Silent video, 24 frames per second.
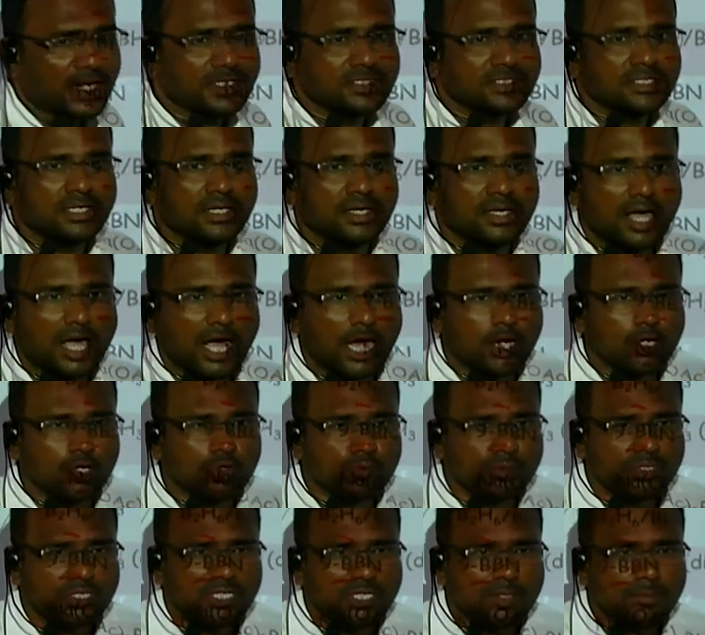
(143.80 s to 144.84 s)
as
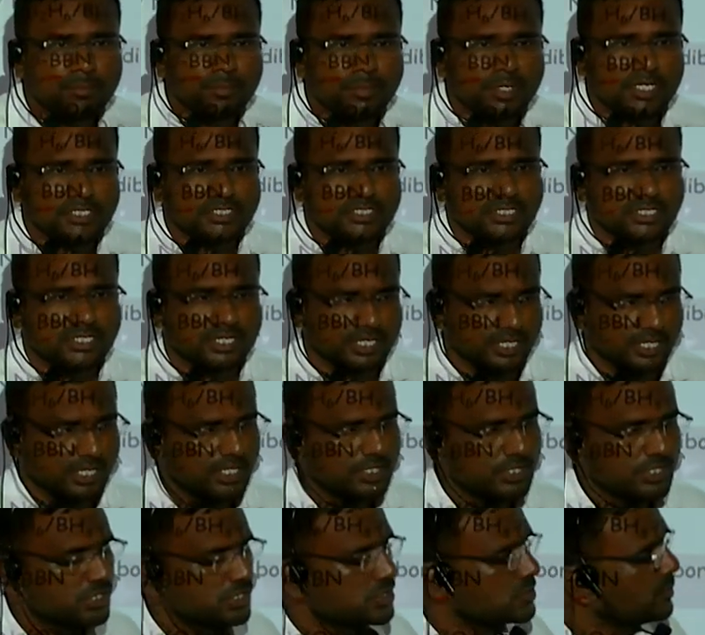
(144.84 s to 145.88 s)
aluminium-based
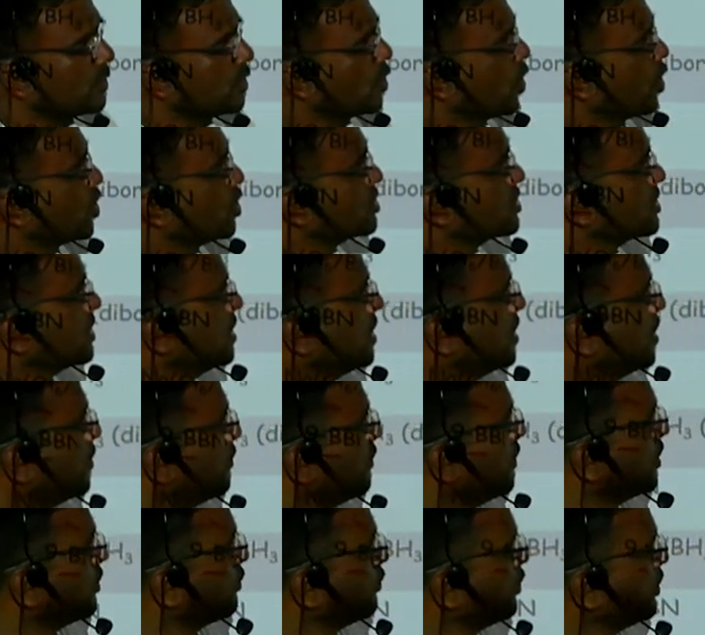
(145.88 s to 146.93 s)
reagents, because
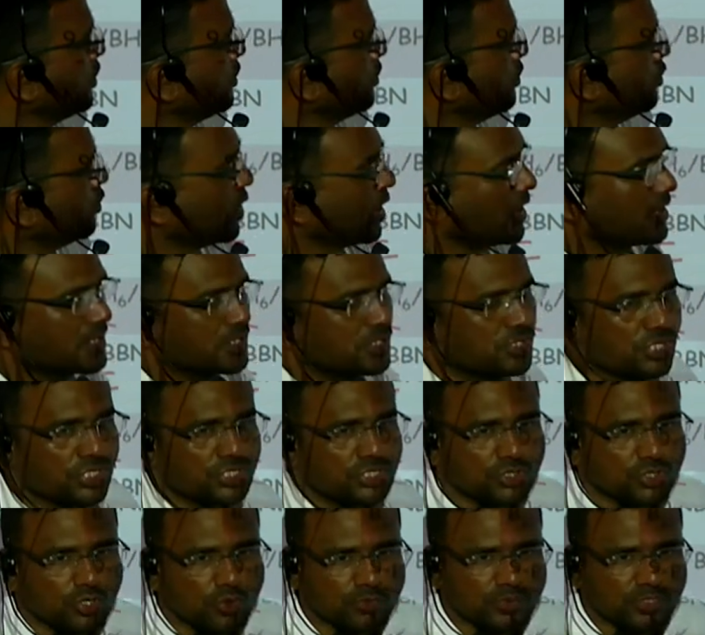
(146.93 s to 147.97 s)
when we look at the
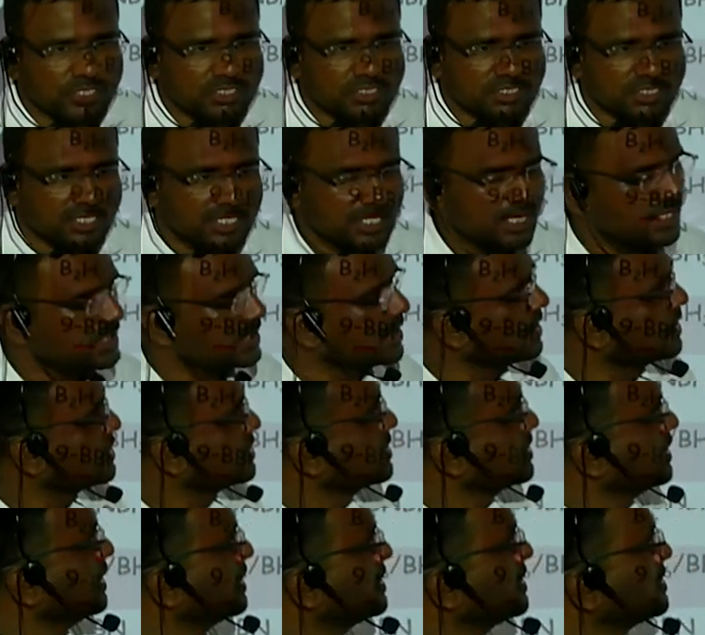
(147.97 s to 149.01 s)
structure of these
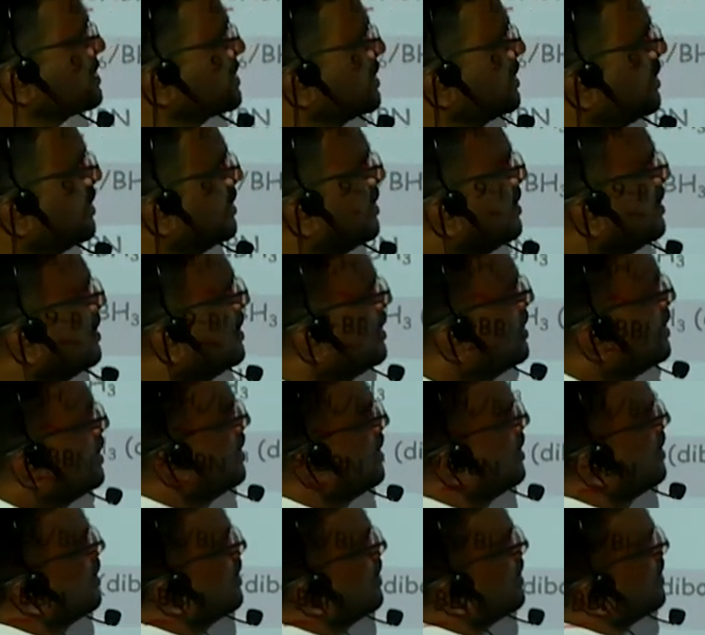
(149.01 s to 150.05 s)
reagents, it is
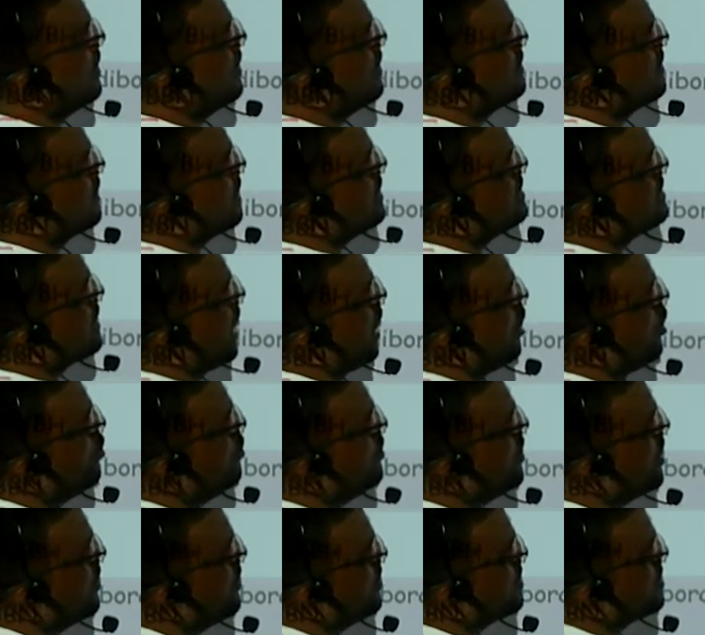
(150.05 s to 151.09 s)
there is
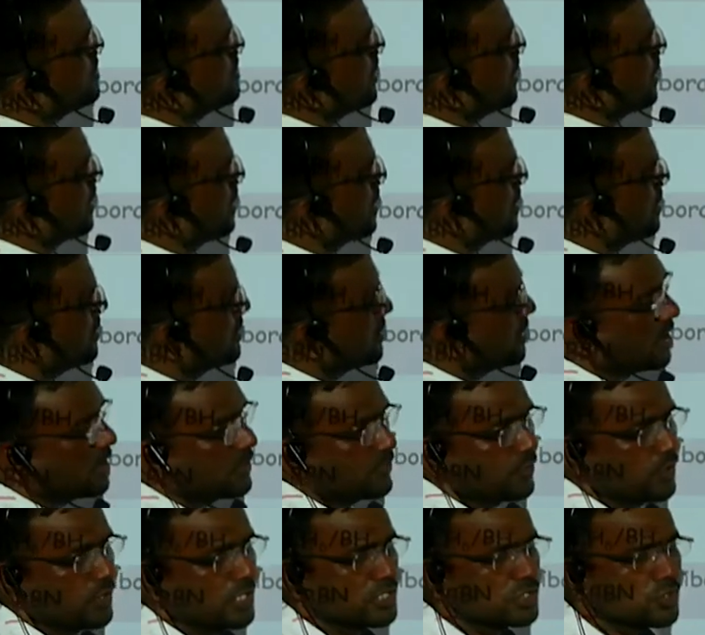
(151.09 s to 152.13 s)
aluminum is there.
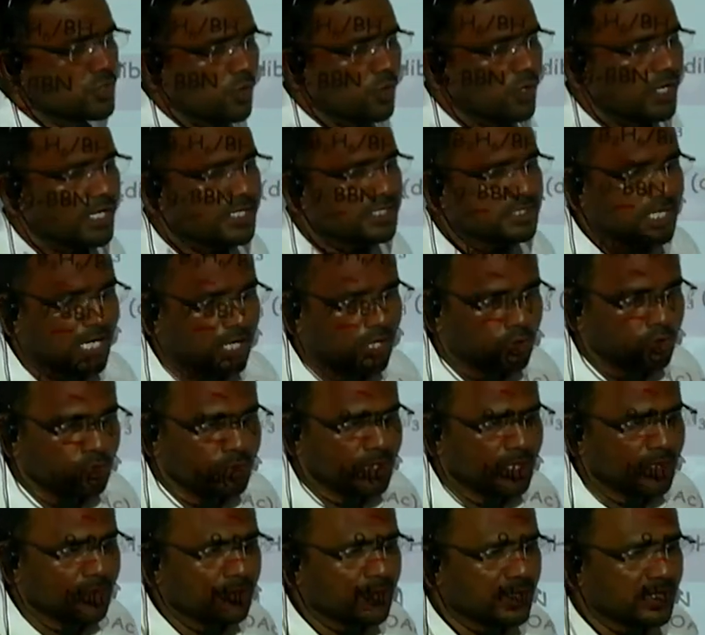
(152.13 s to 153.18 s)
Therefore, it is called as
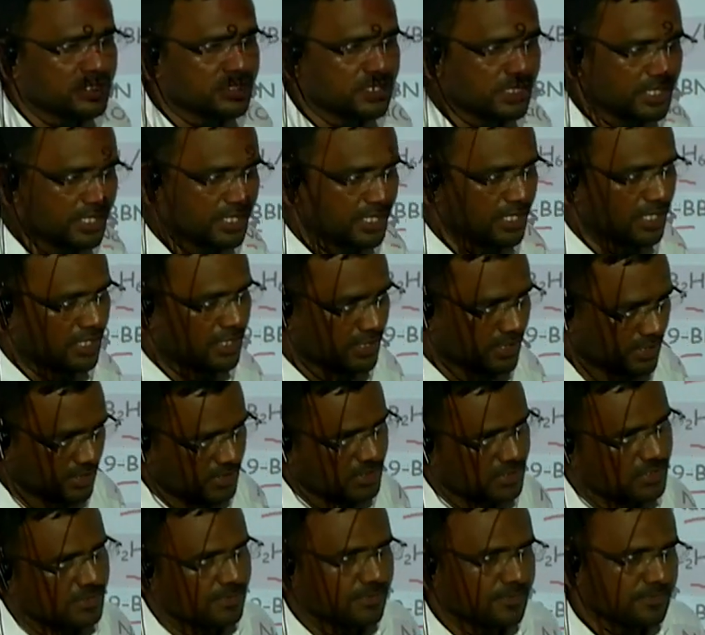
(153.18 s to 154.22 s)
aluminium-based
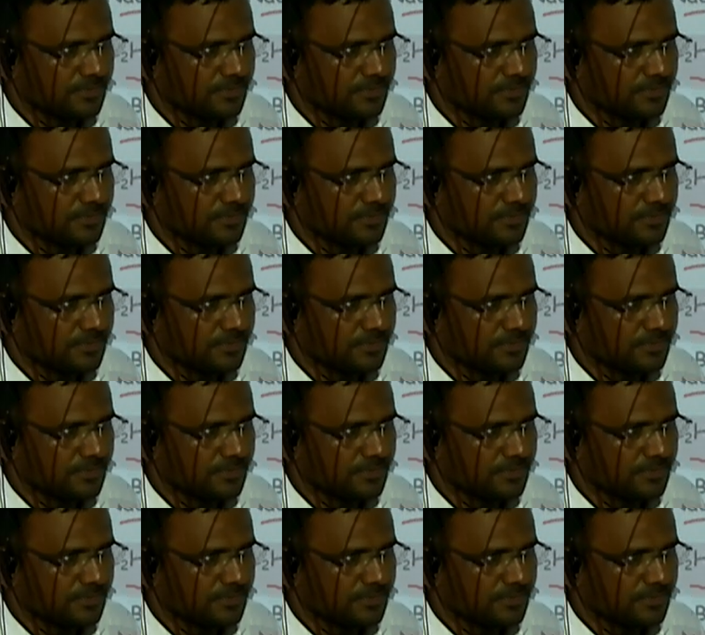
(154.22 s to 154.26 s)
reagents.